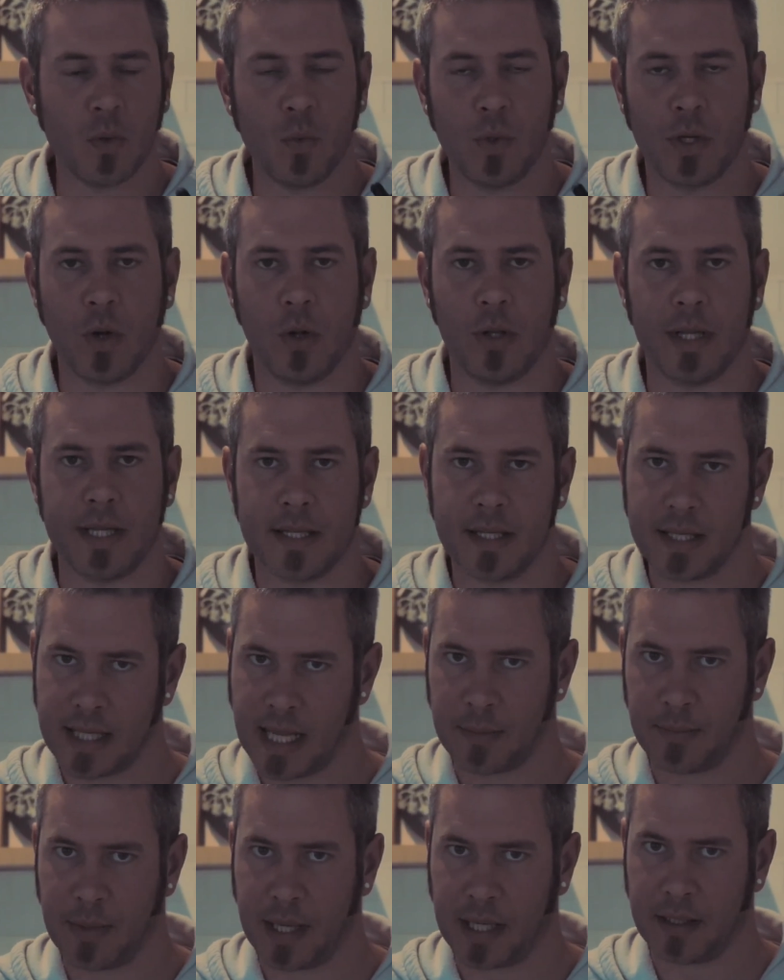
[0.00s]
We call it
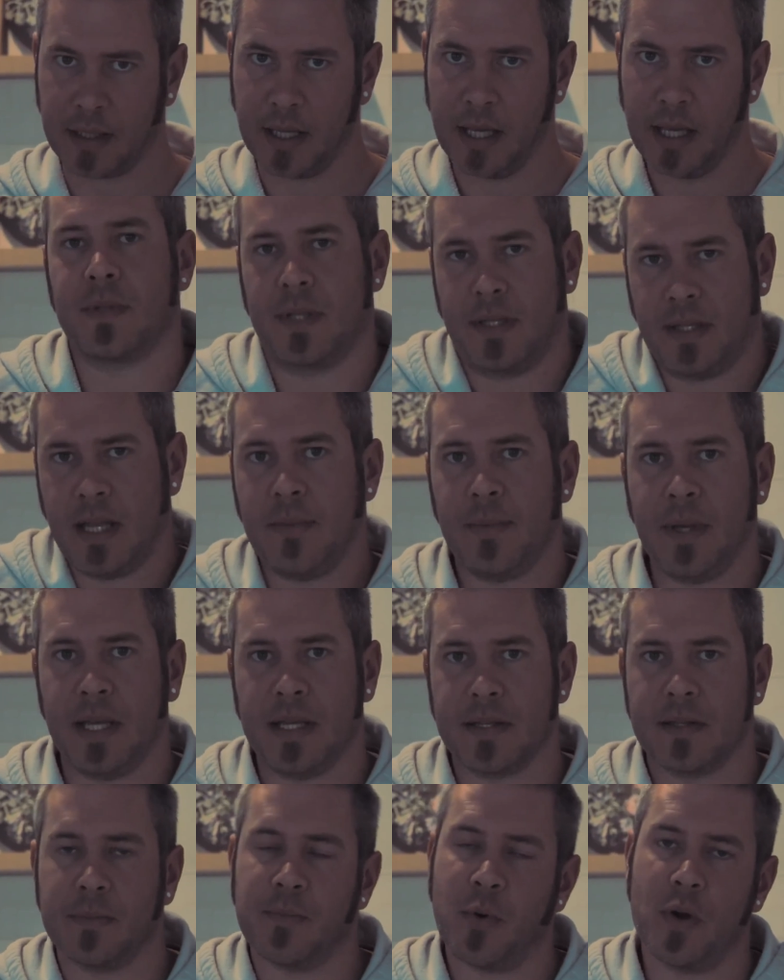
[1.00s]
steeping. Steeping is the